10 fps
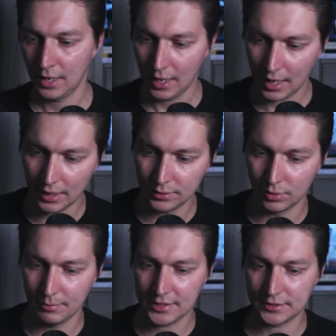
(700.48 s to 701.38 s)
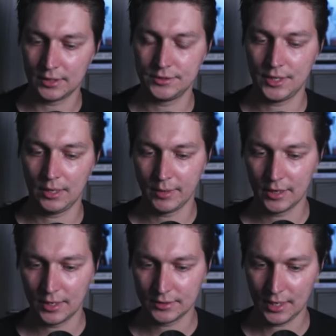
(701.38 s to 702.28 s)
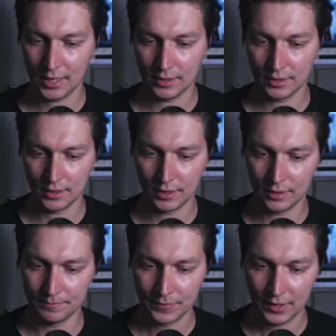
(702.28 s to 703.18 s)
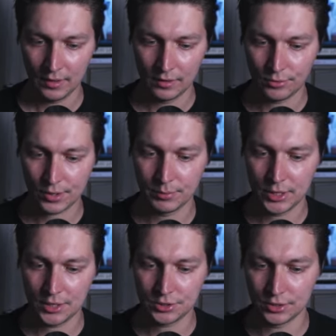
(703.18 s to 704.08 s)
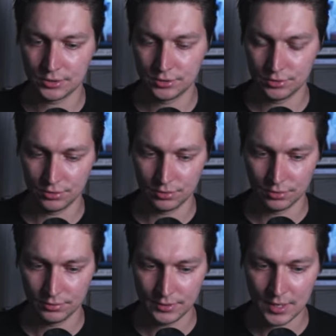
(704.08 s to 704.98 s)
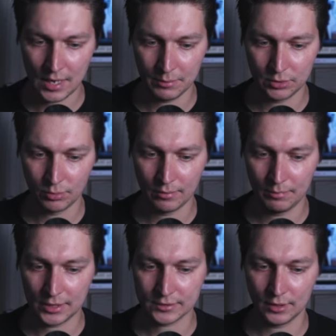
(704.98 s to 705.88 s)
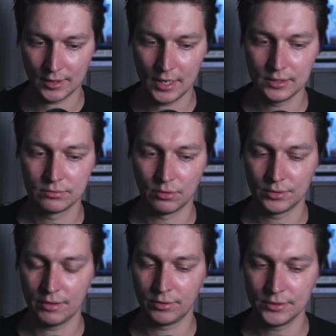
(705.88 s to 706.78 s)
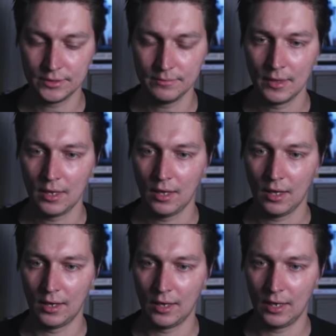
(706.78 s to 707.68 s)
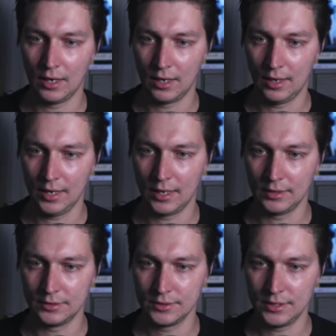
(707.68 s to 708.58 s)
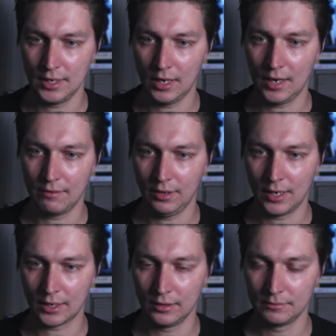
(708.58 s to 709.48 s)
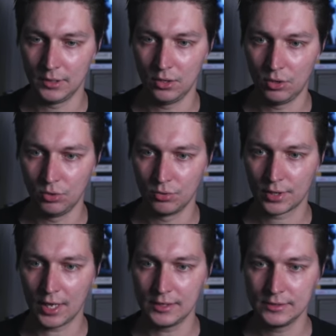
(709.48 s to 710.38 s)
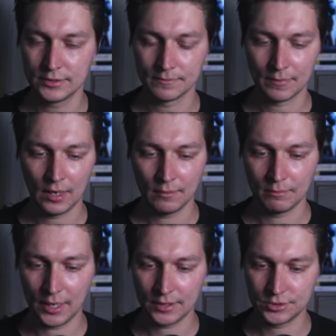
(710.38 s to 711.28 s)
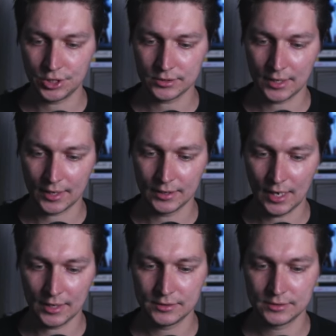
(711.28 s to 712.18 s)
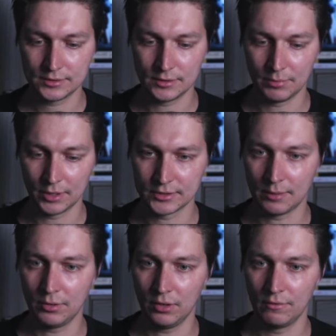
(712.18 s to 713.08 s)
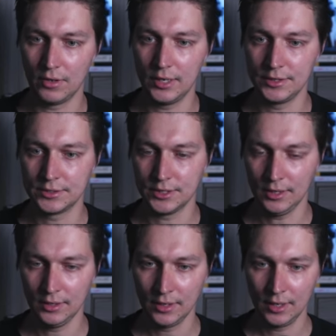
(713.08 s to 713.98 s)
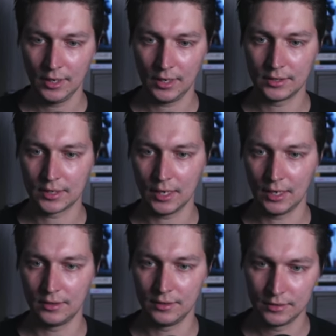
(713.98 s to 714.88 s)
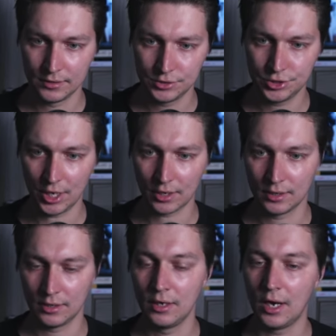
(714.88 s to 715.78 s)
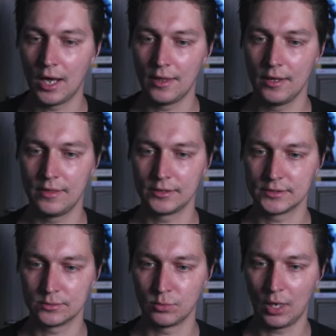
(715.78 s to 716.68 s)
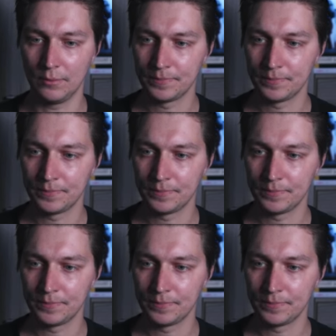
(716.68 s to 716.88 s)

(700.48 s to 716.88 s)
and it will basically tell me that, hey, the recommendation is to name it with Pascal case for whatever reason, and here I have like a low case, but it's just like a nice simple example of the linter. It can check other things as well.